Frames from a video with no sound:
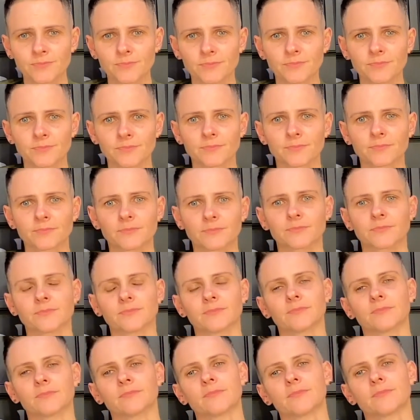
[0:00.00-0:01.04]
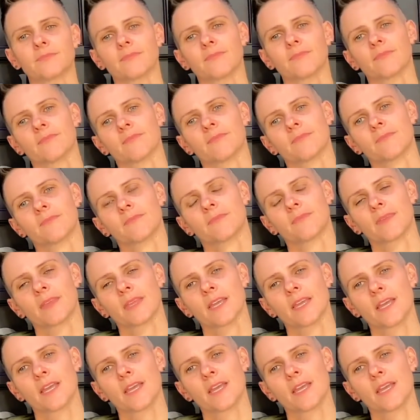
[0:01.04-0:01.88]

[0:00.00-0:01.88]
Nothing is said.